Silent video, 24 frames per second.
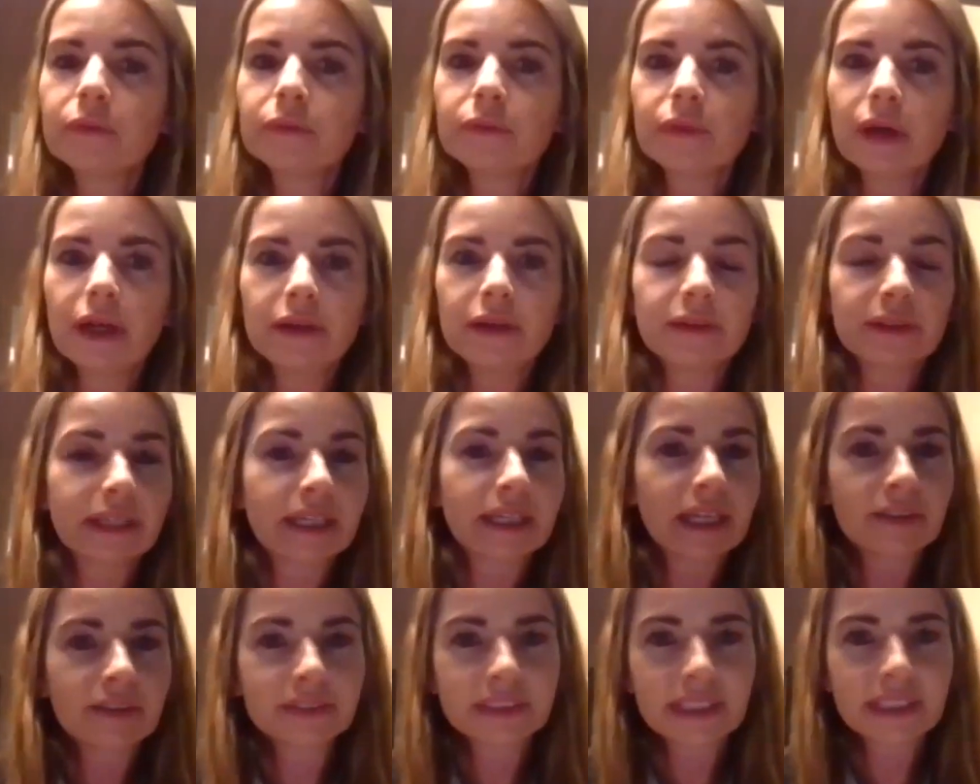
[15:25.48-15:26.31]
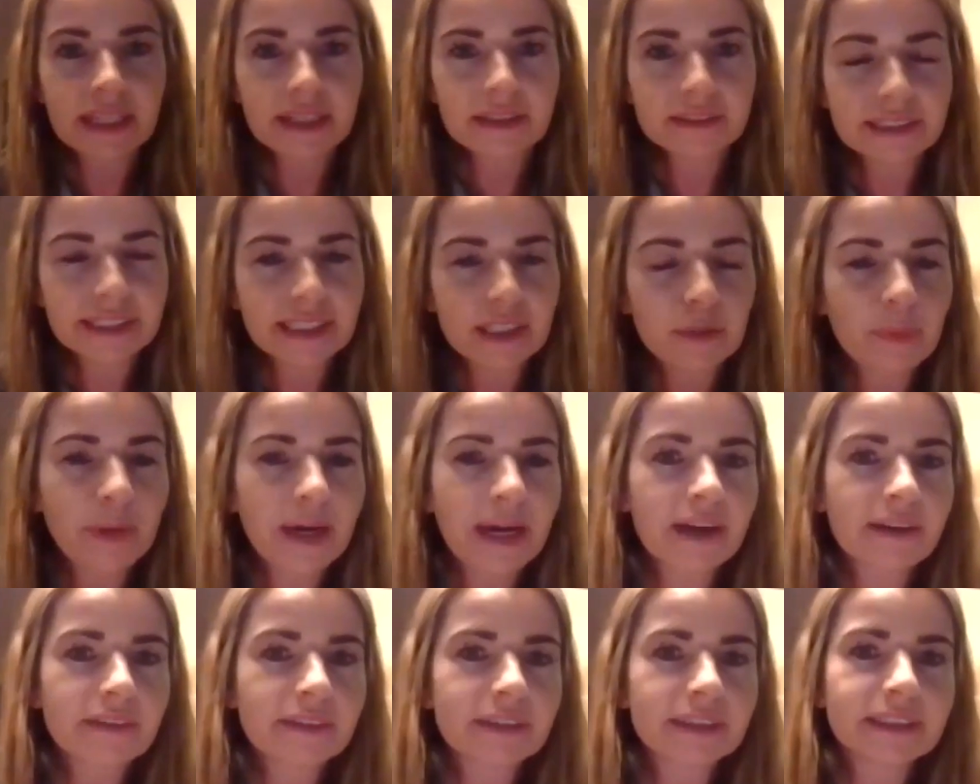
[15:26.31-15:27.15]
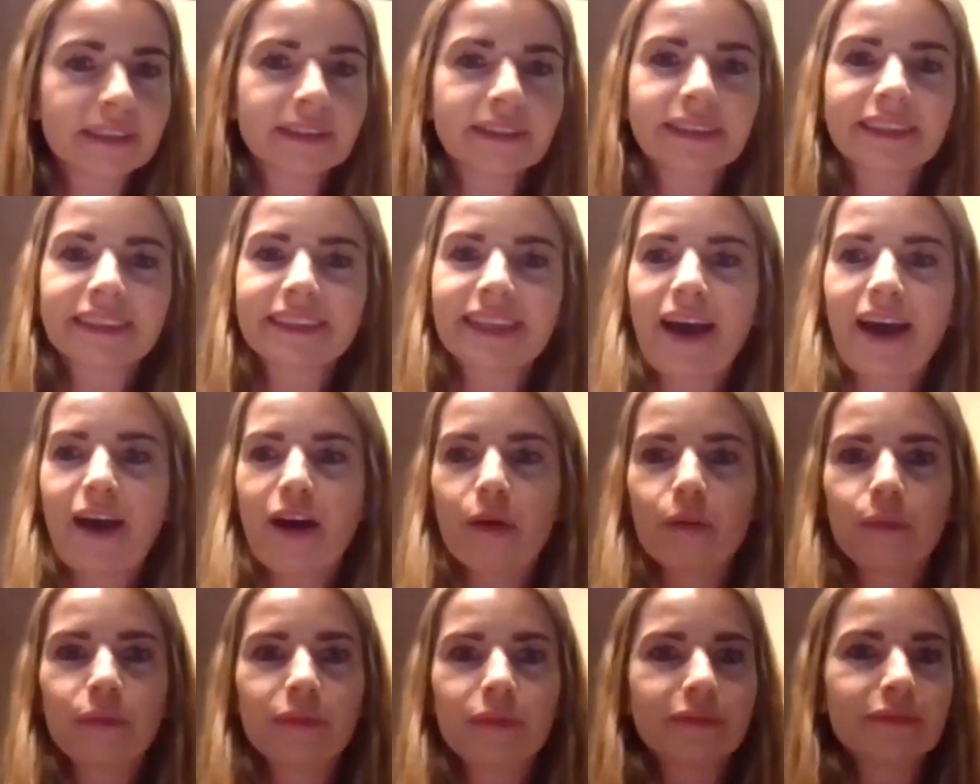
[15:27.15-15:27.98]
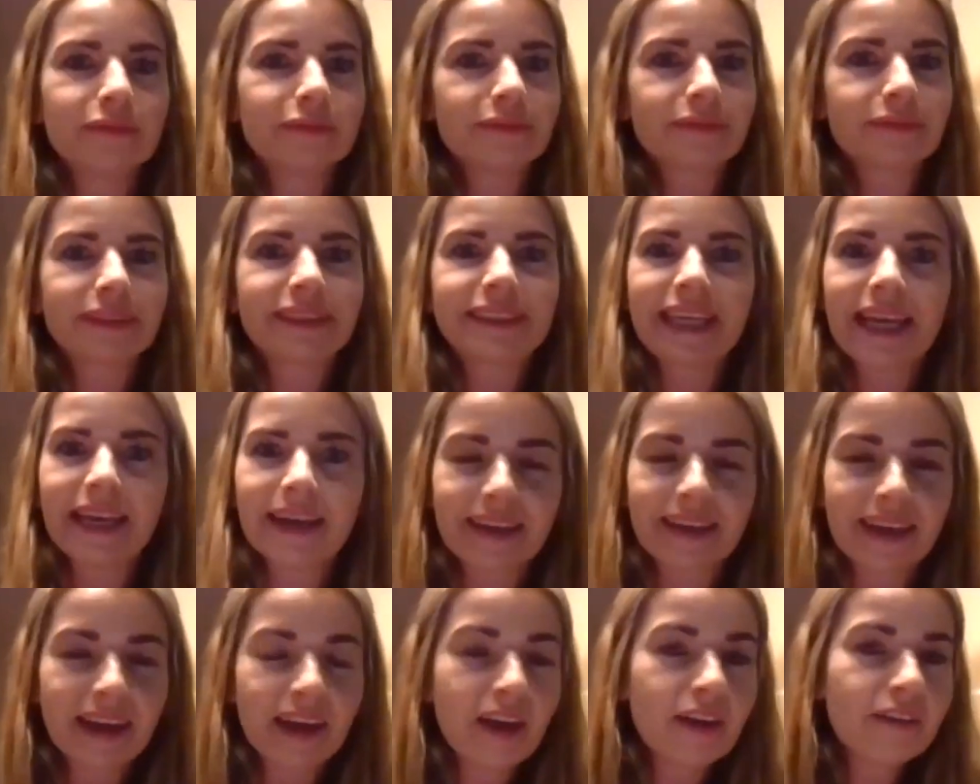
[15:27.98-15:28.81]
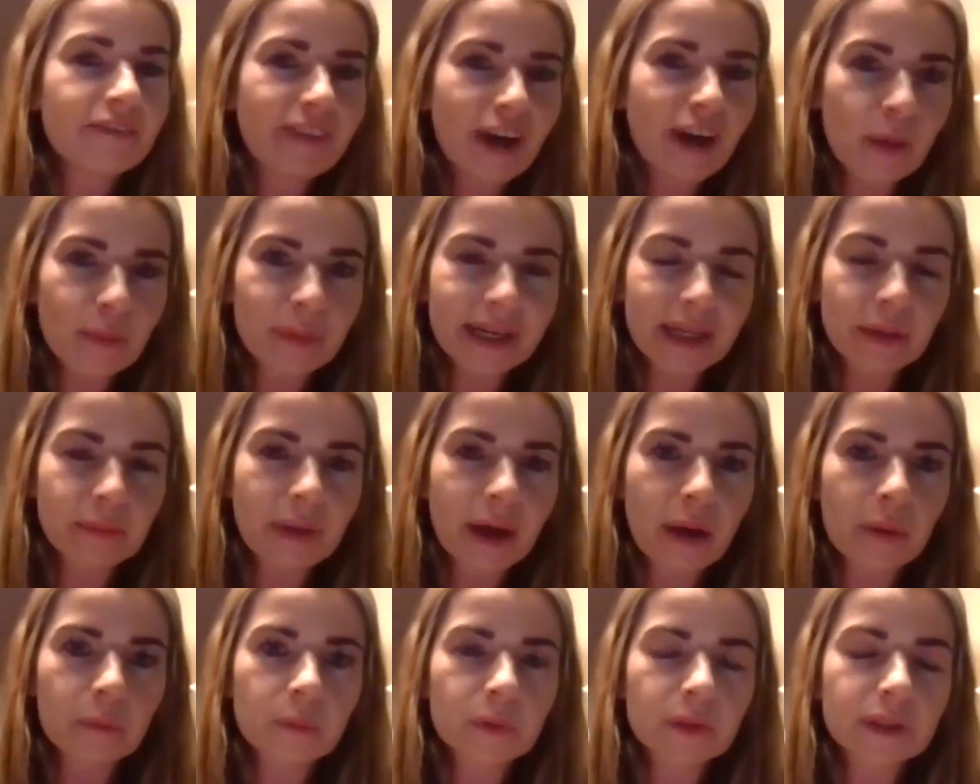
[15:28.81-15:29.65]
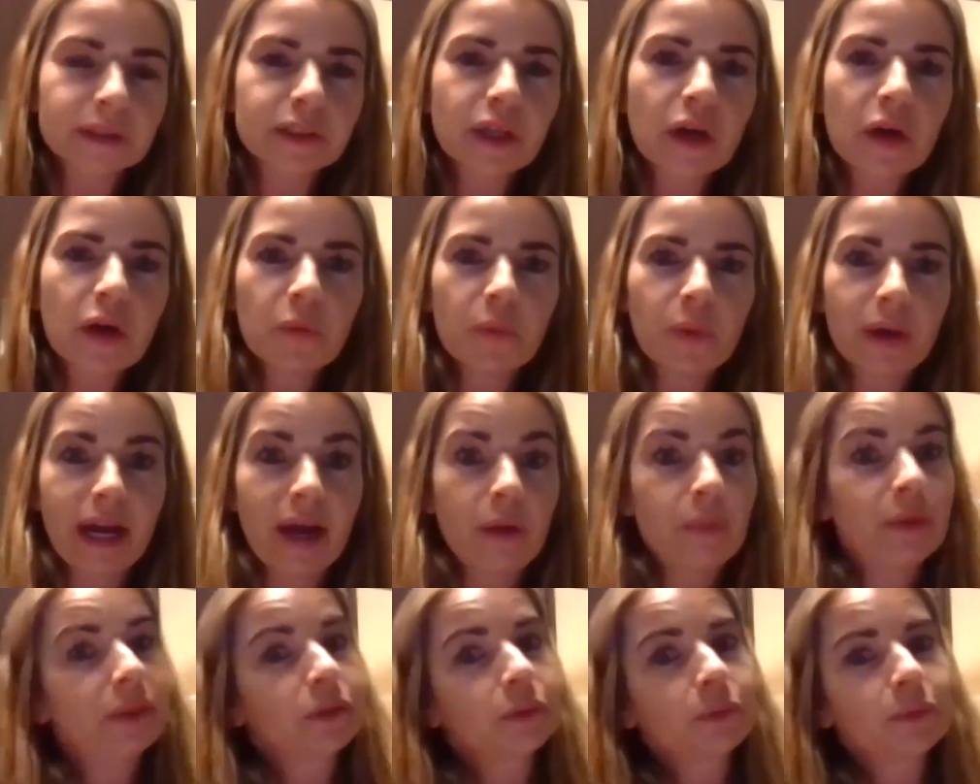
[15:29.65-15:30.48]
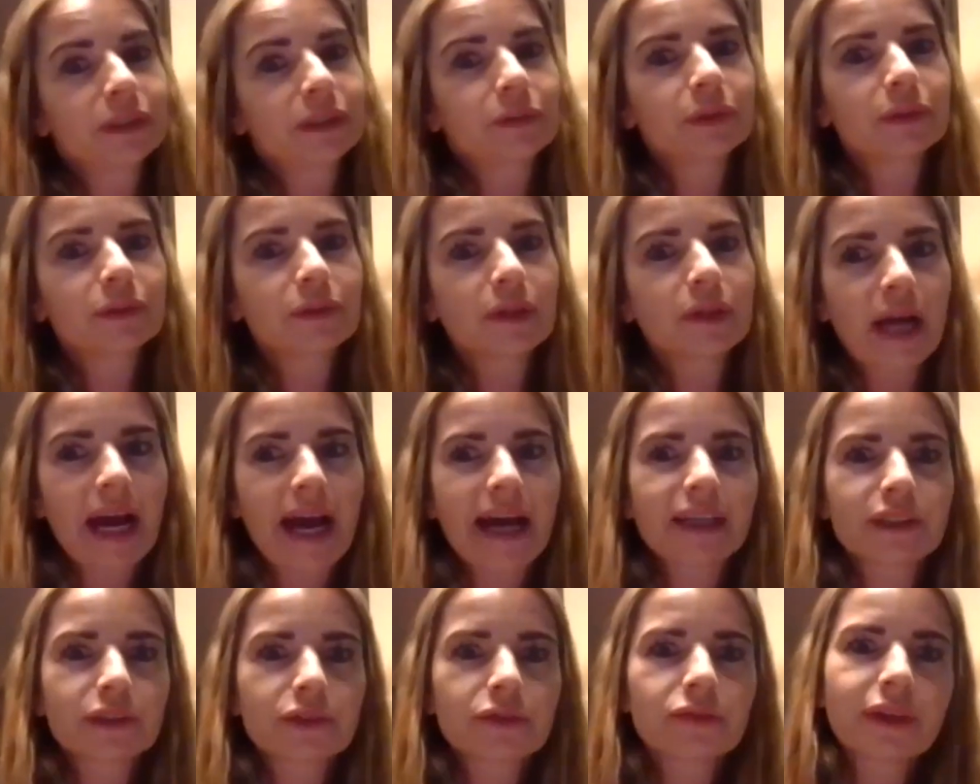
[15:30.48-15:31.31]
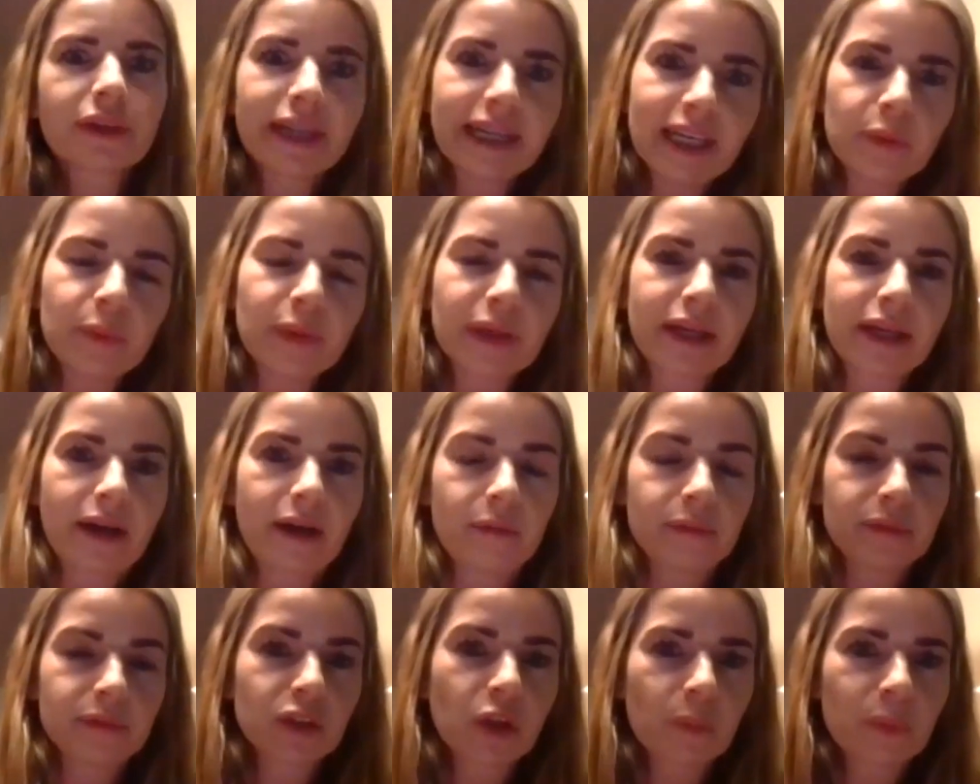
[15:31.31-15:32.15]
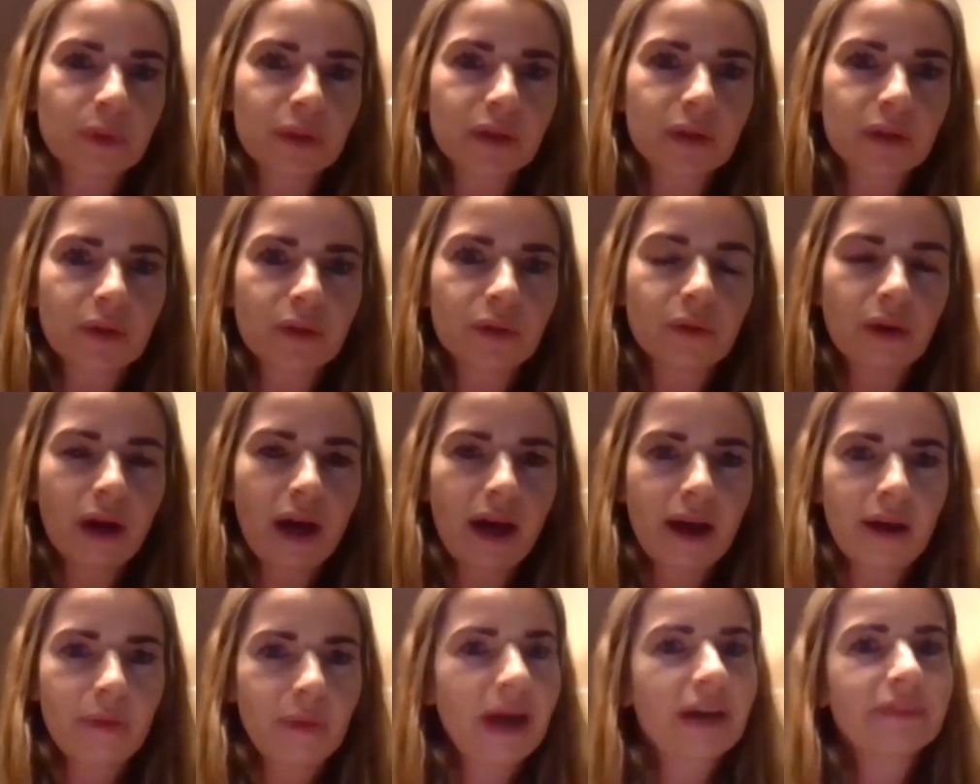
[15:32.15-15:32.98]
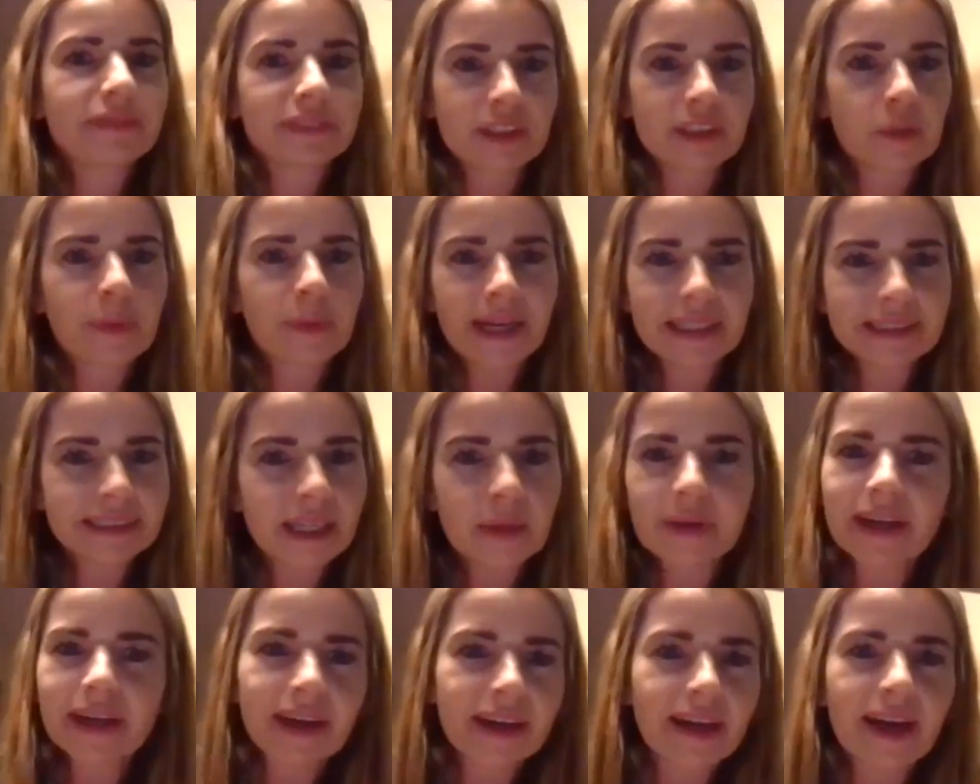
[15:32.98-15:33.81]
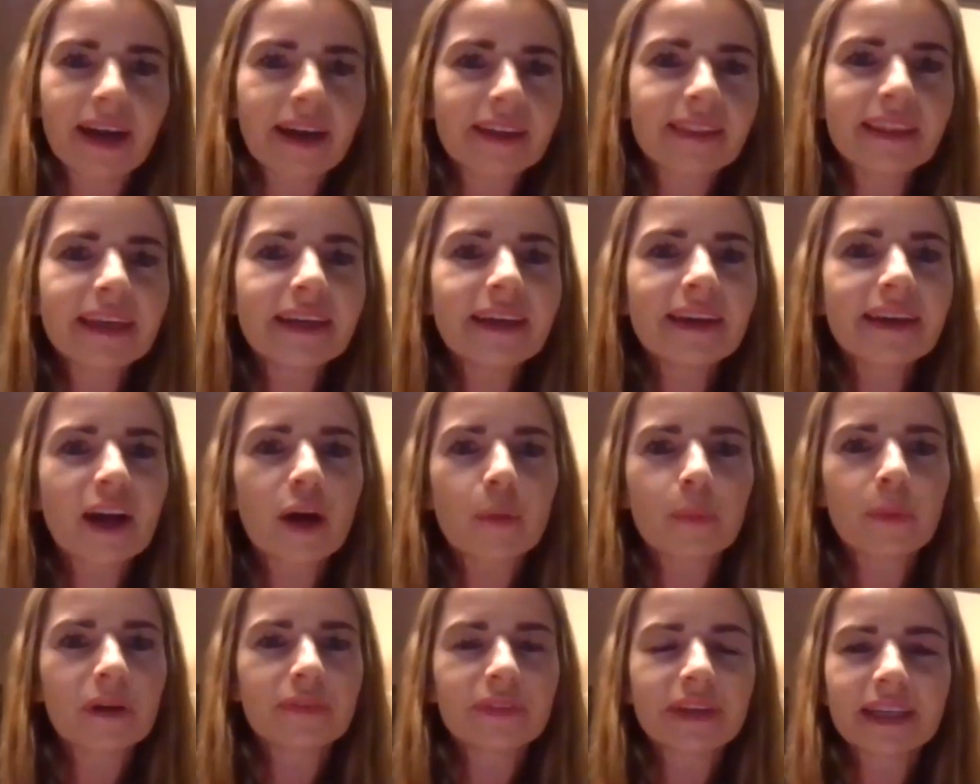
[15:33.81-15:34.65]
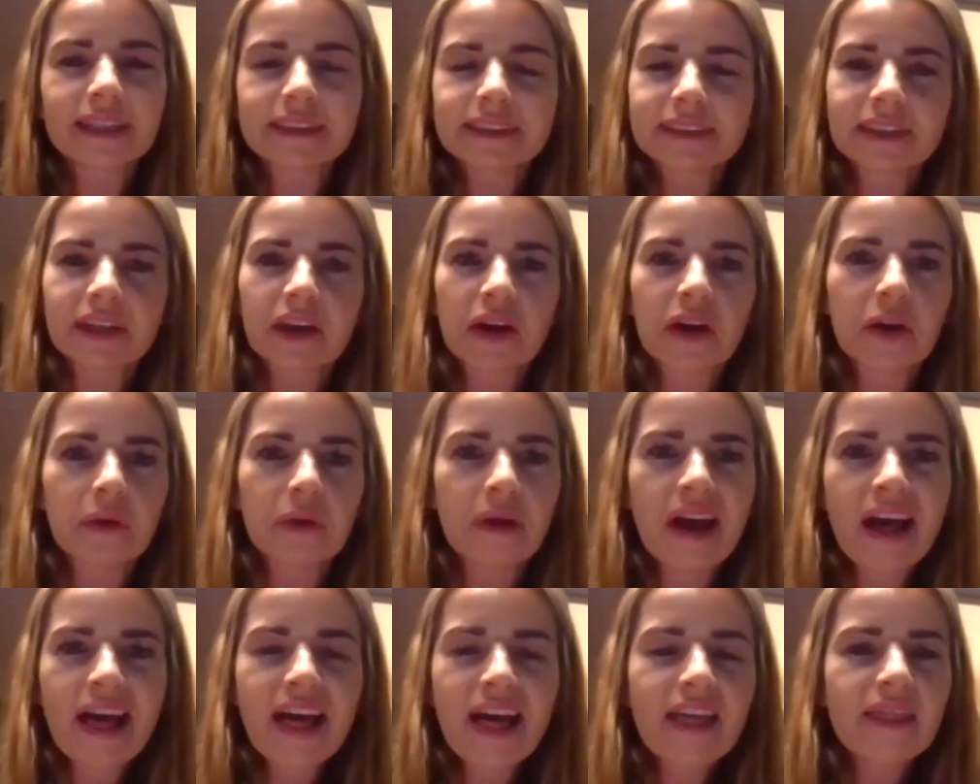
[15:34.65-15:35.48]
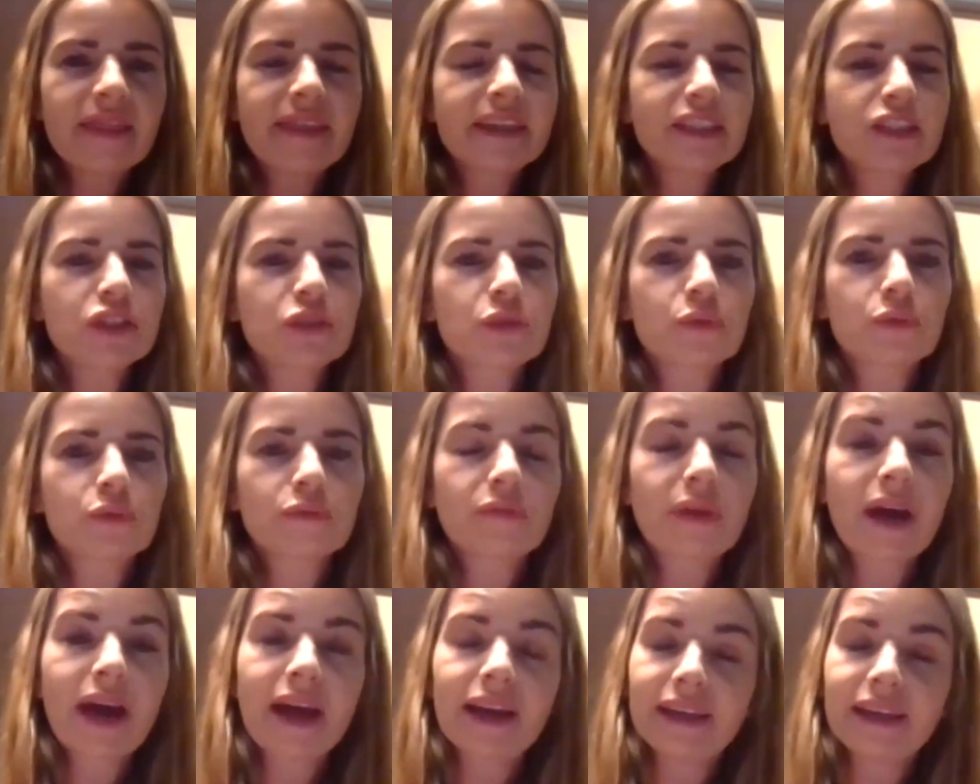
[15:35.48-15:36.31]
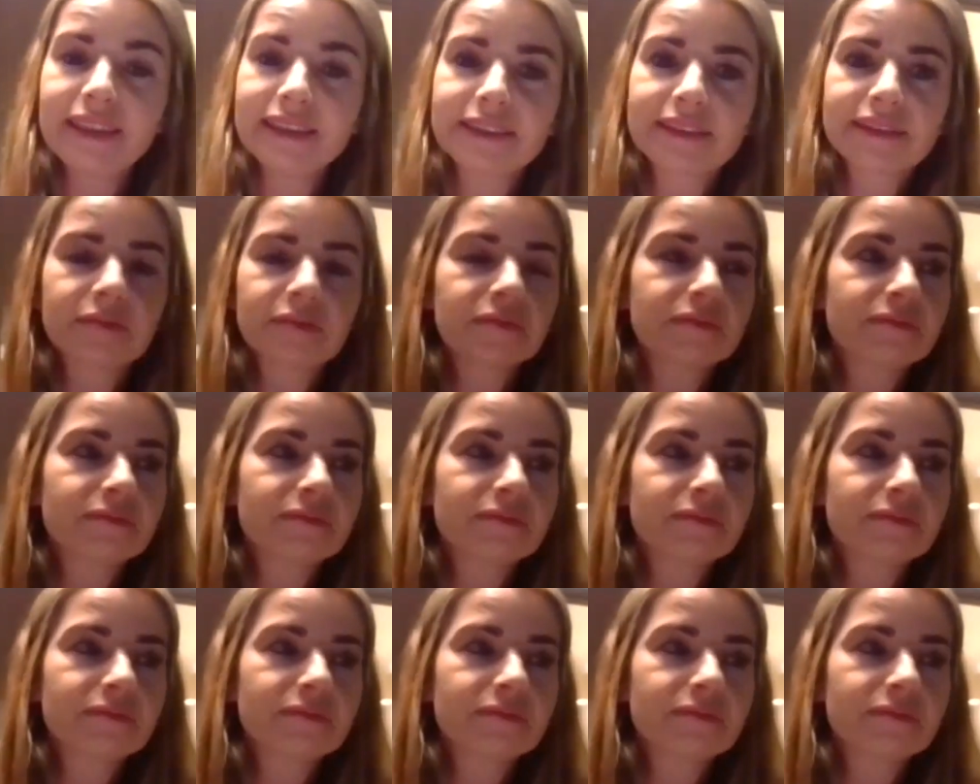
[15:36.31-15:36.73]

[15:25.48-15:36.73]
looking after elderly parents, sick family members, which has really become topical after the pandemic. I think a couple of years ago, this, at least,